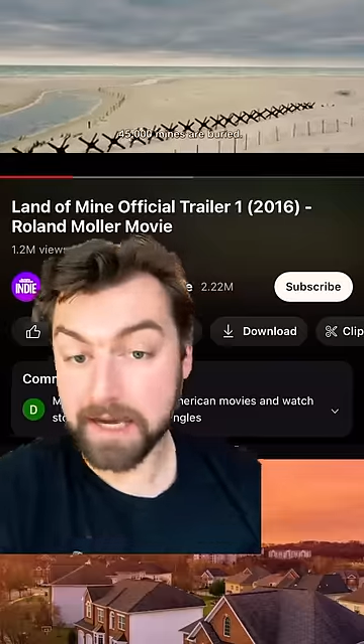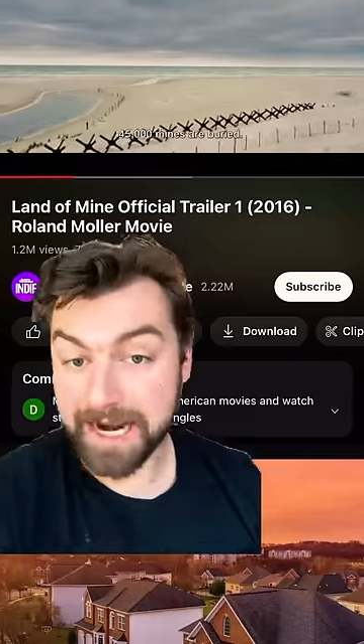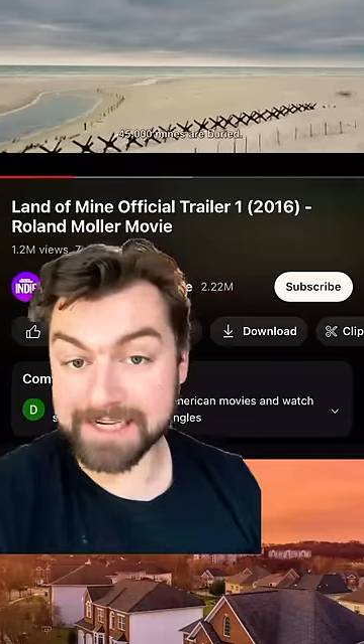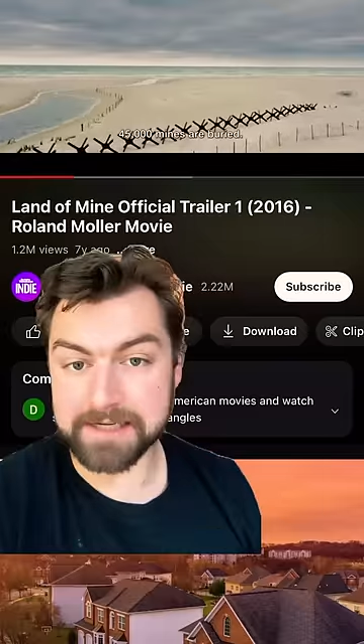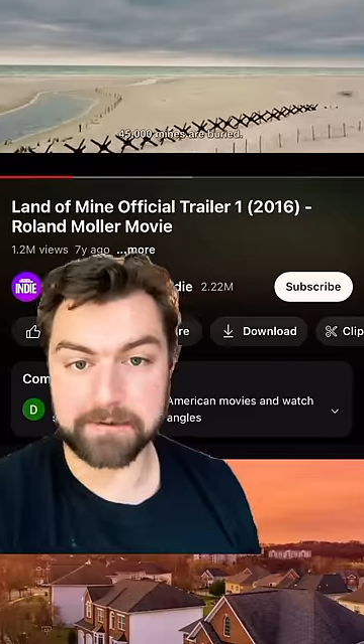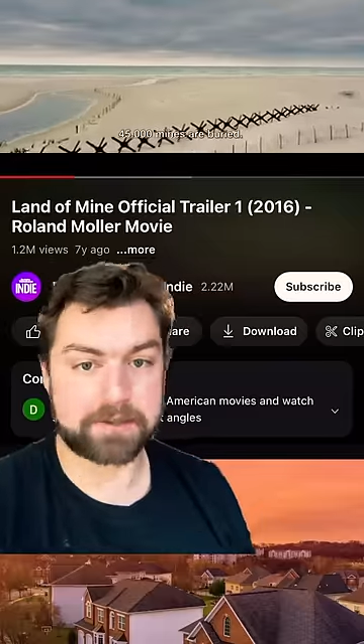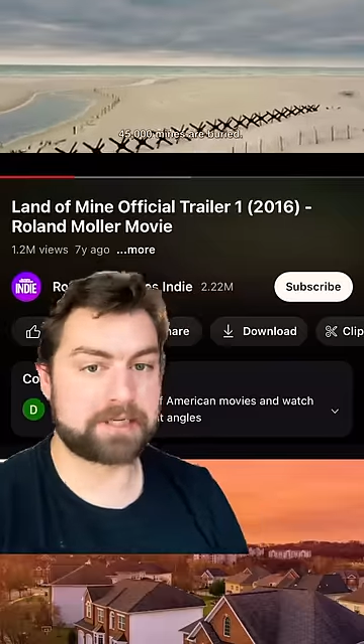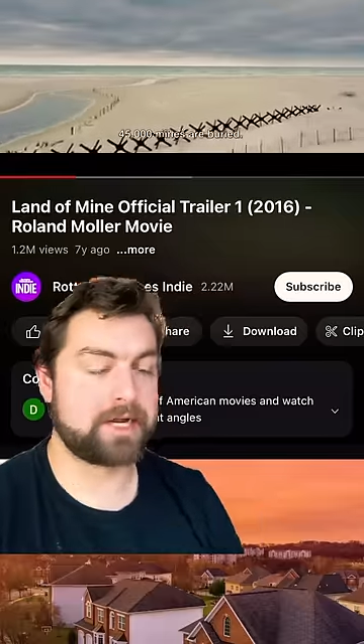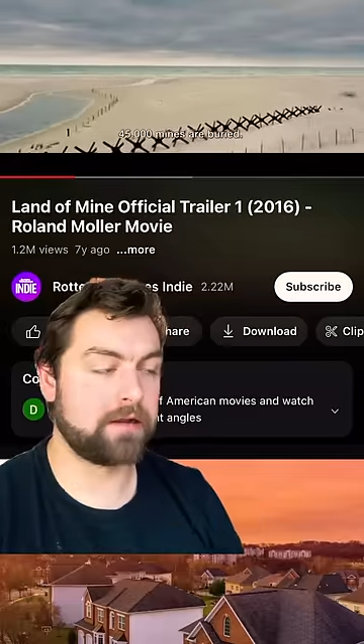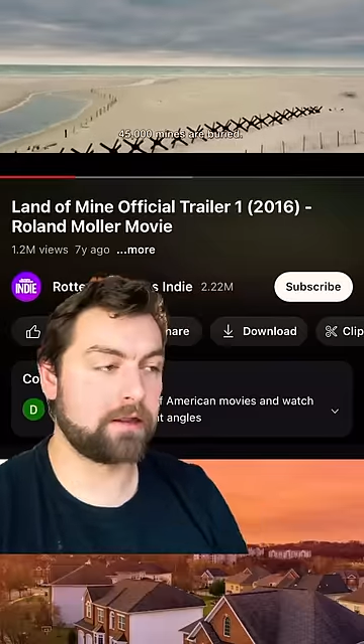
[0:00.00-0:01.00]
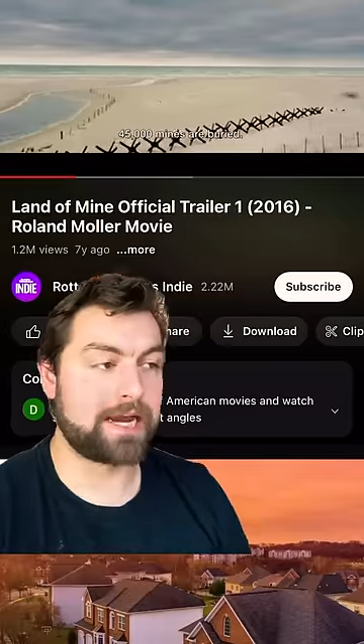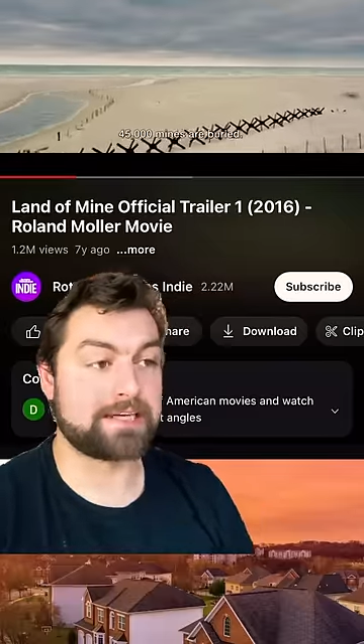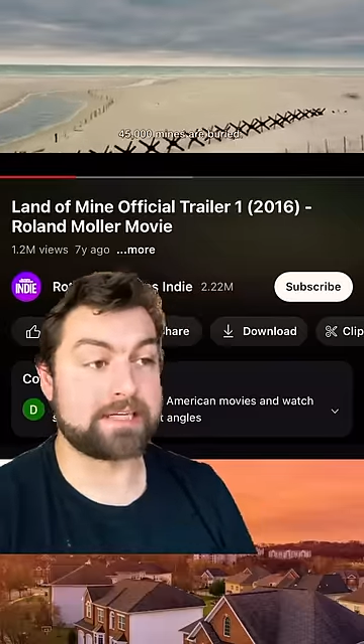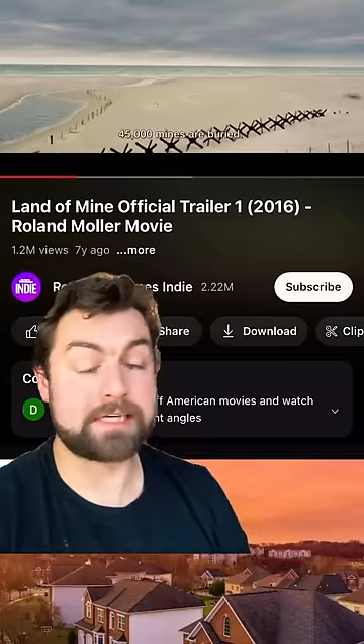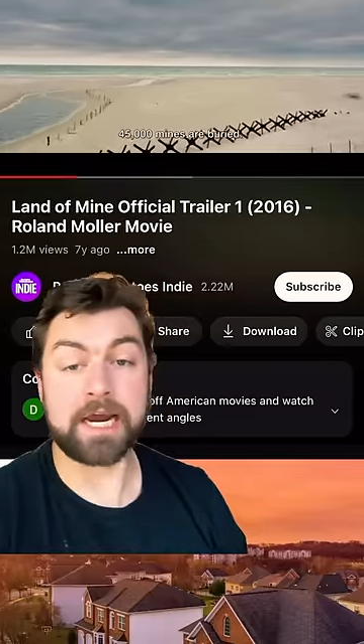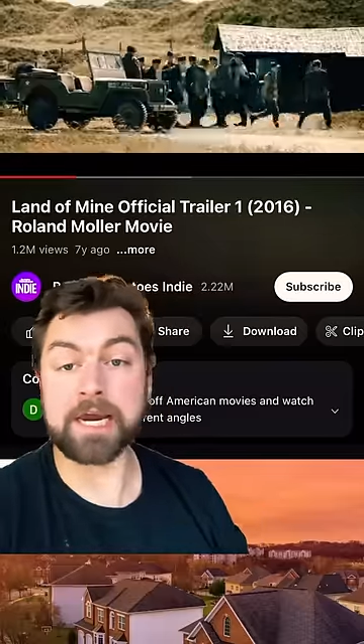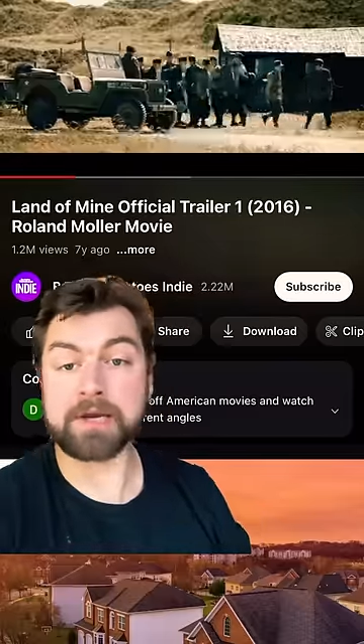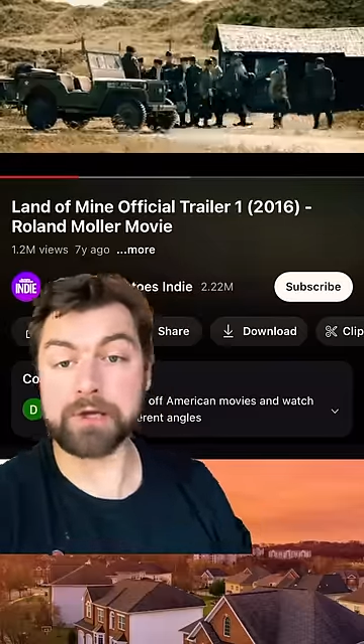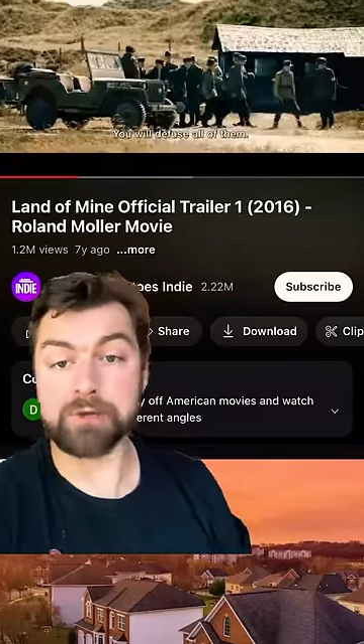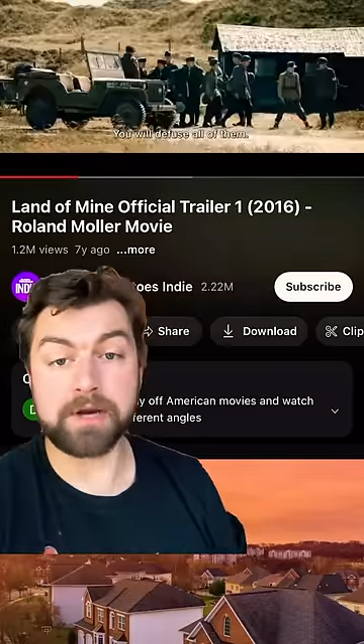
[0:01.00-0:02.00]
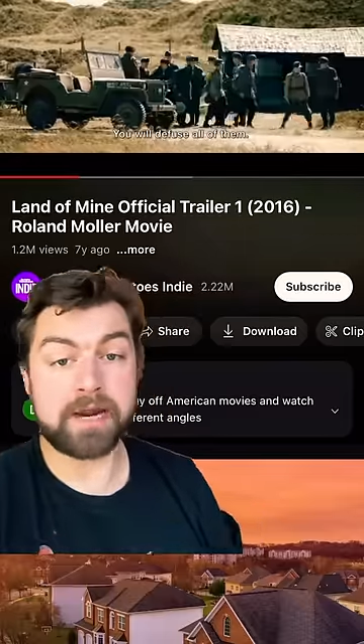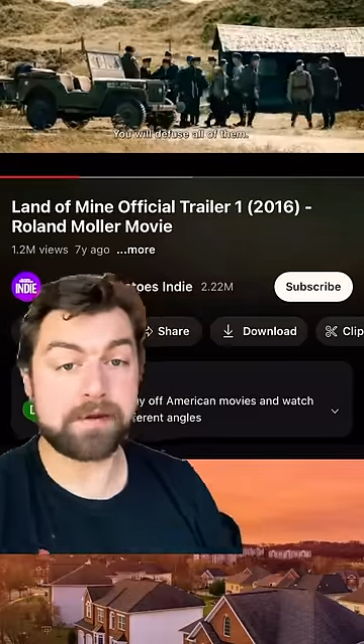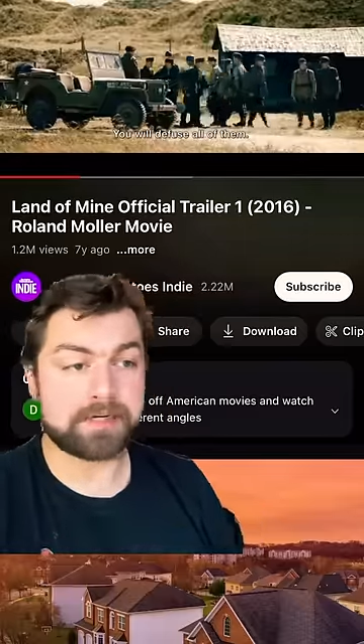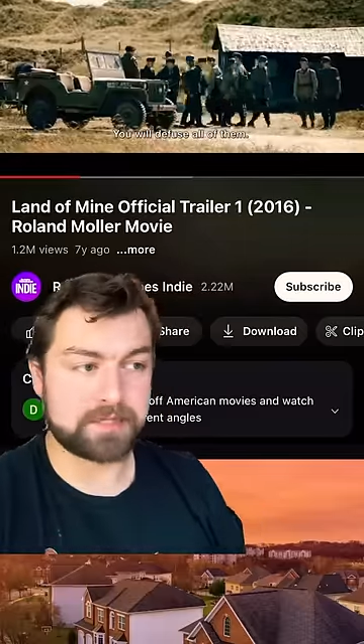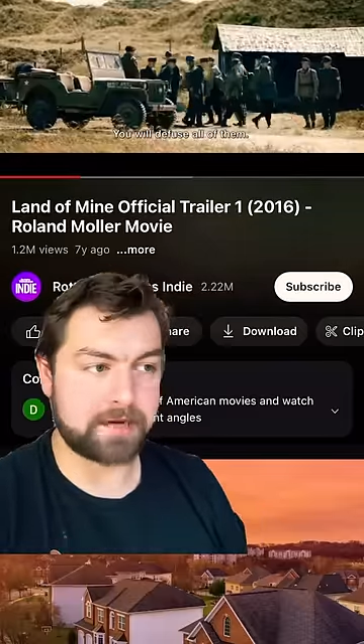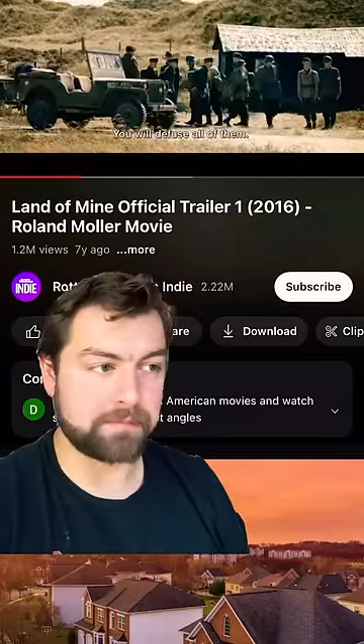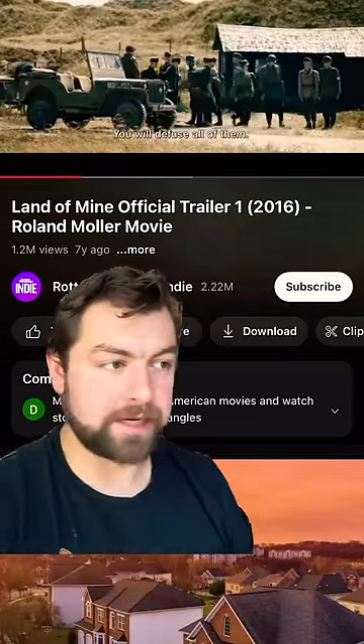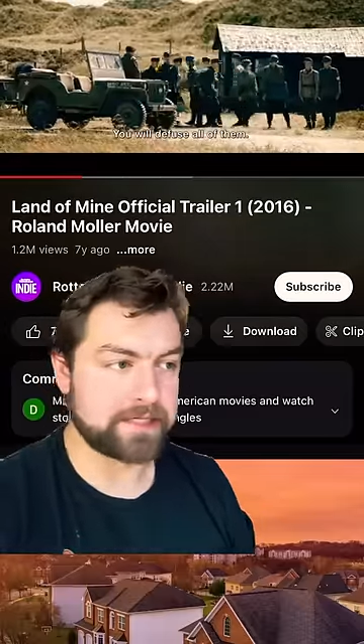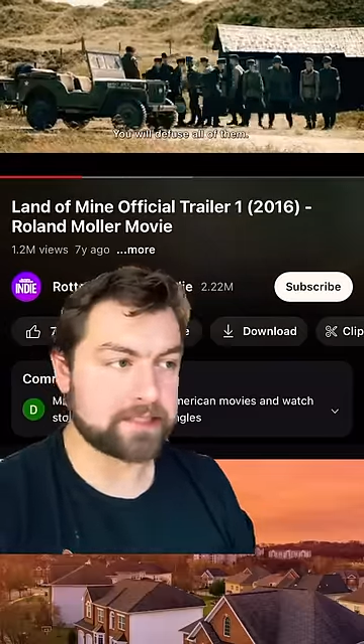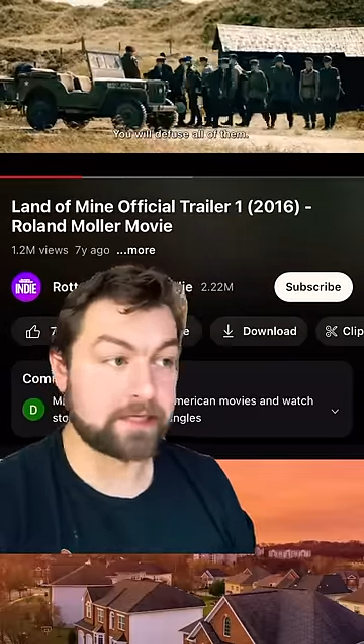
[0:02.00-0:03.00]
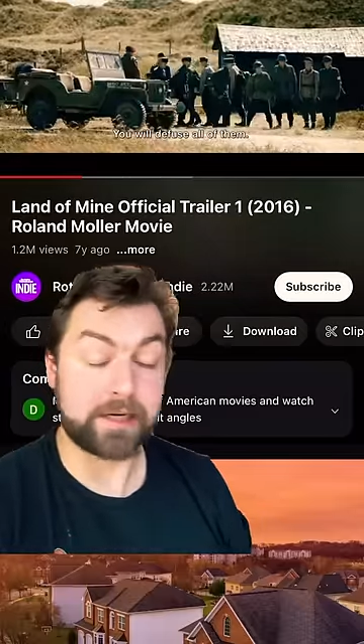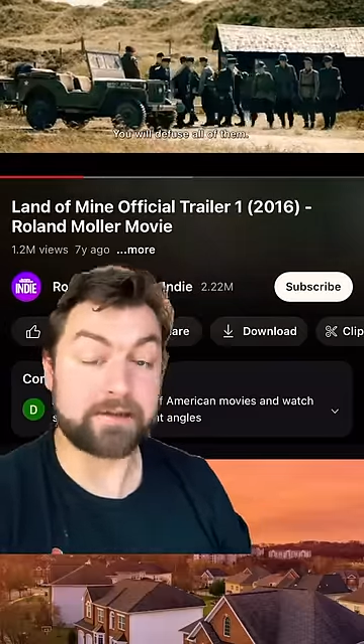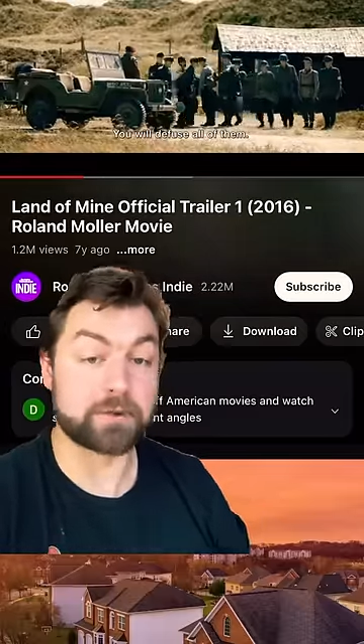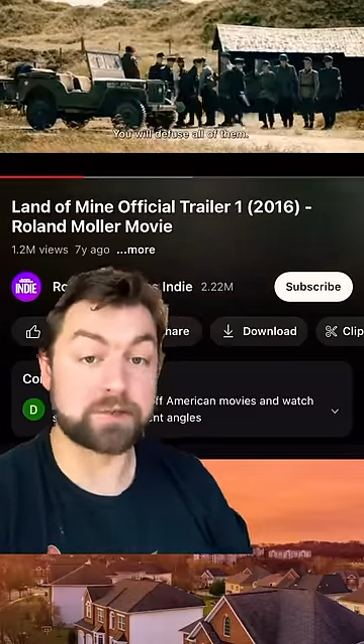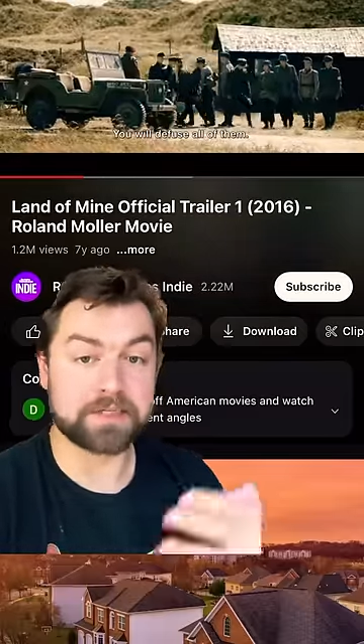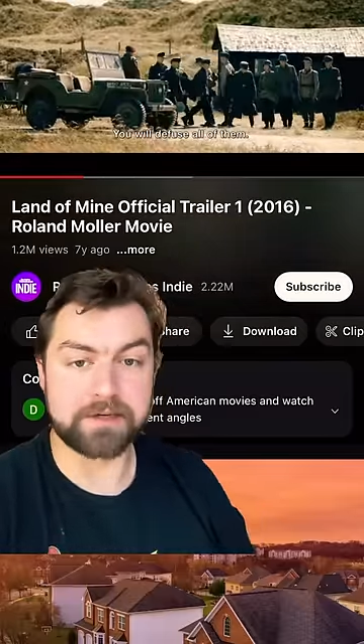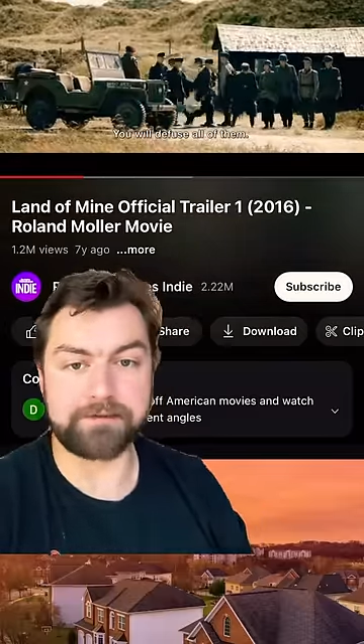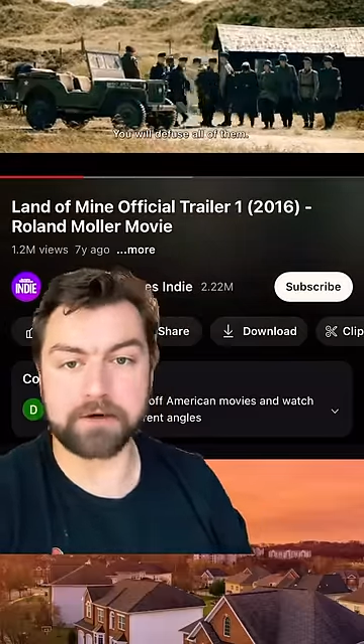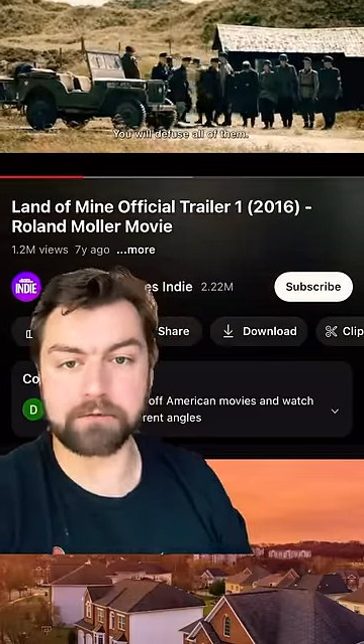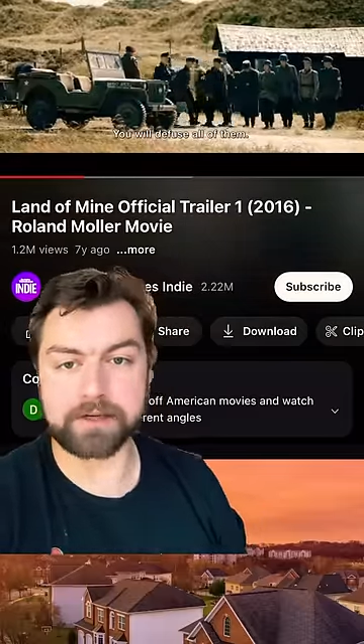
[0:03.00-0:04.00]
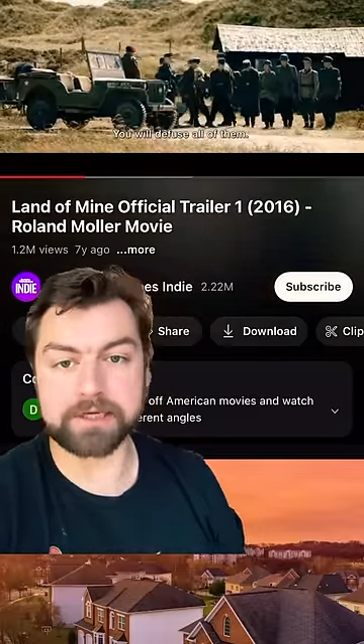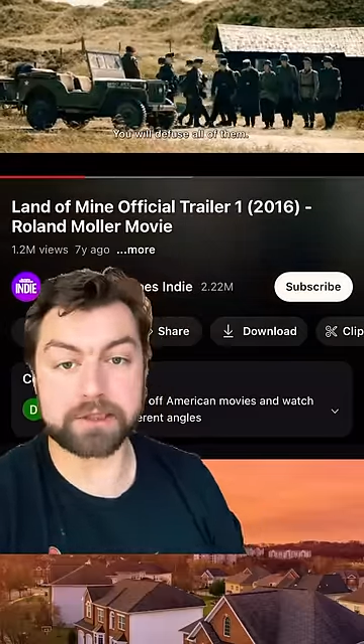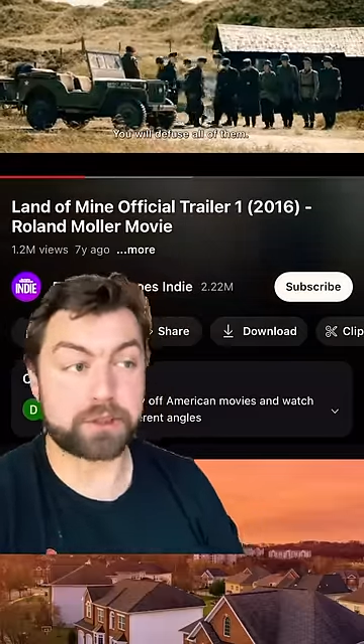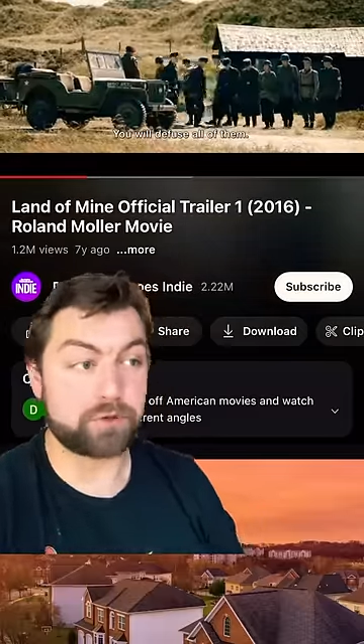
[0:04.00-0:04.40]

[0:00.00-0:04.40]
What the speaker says: Anti-personnel, anti-tank, you name it, they placed it, and this was a severe risk